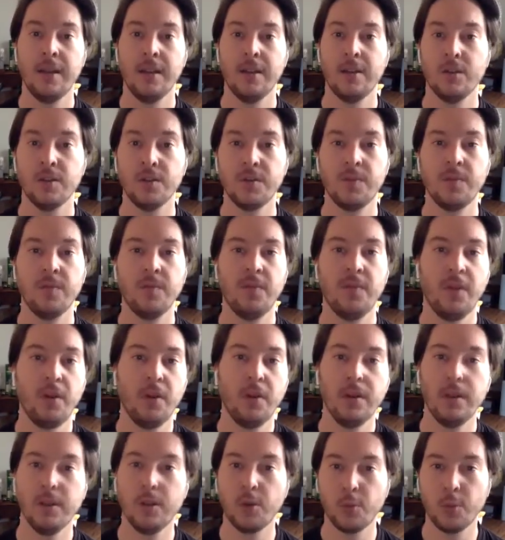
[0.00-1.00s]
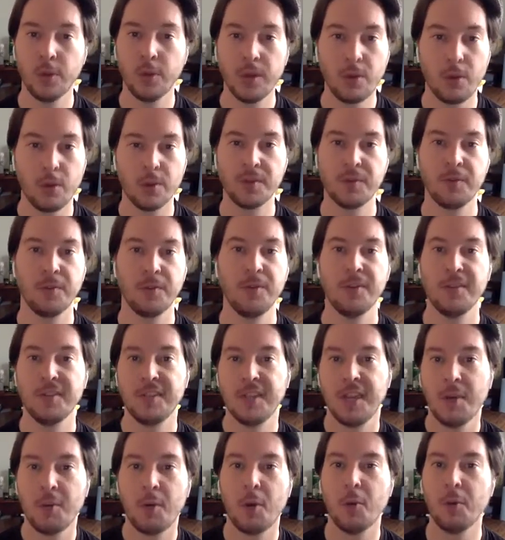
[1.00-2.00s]
there's very little recourse for you to
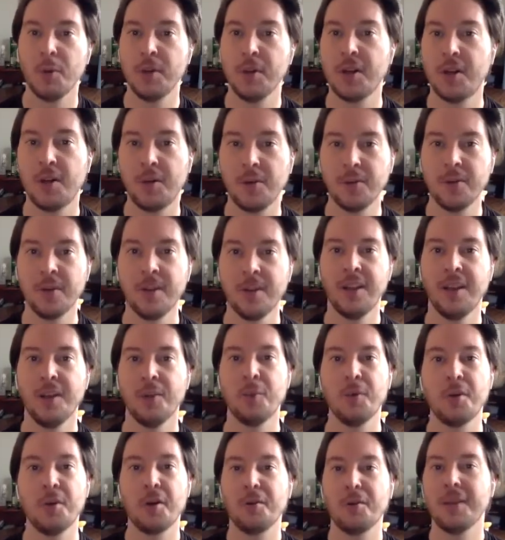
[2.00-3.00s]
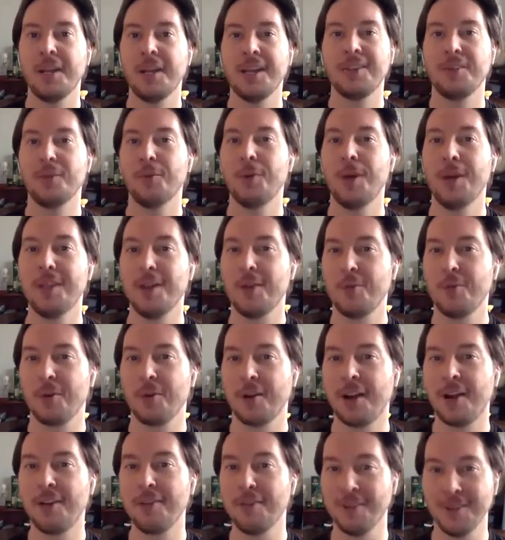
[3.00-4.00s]
say, well, we don't like the way that we're
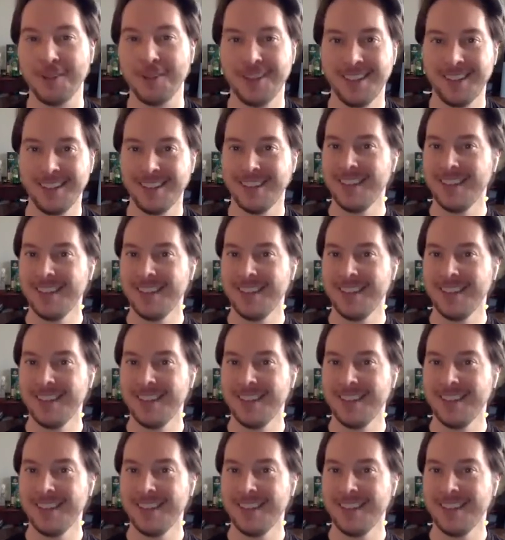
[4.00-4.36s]
covered.